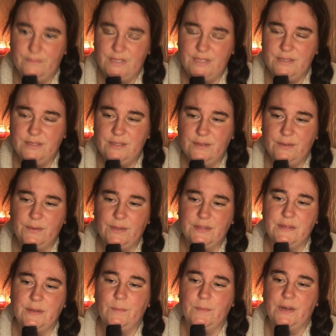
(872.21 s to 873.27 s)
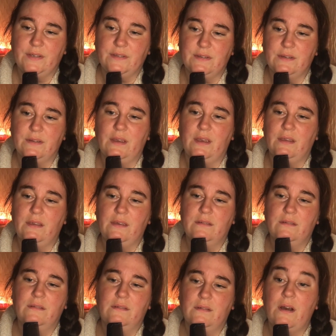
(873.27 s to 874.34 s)
just to know that someone is, like,
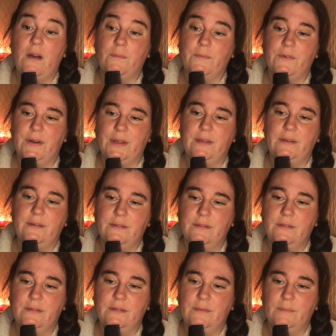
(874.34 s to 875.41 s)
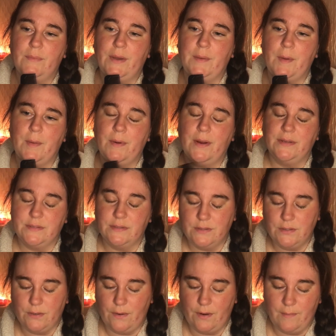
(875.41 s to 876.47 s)
comforted by my
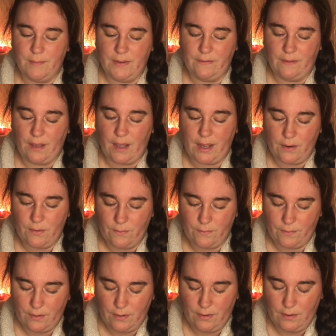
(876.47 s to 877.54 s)
presence, you know what I mean? Like, I don't